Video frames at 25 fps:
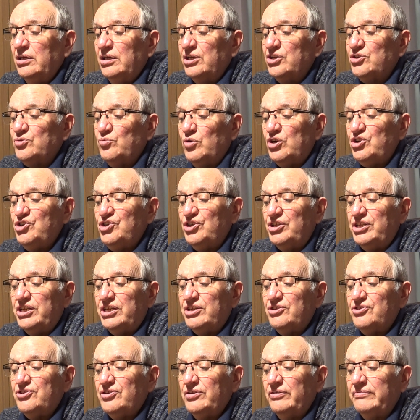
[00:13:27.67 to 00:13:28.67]
is watching
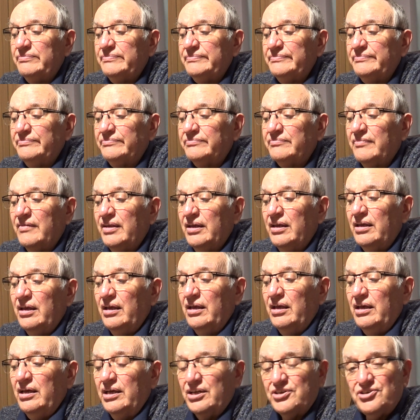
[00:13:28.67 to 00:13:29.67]
this
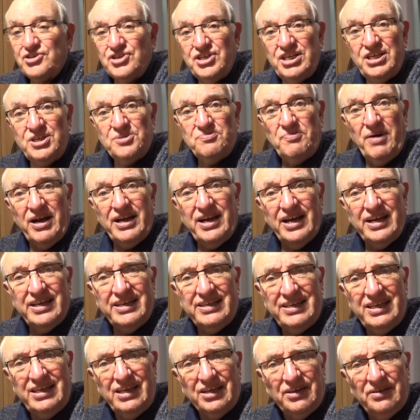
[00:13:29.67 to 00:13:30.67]
and sees my
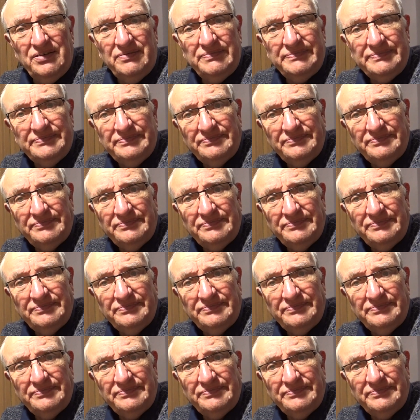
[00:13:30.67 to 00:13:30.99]
idea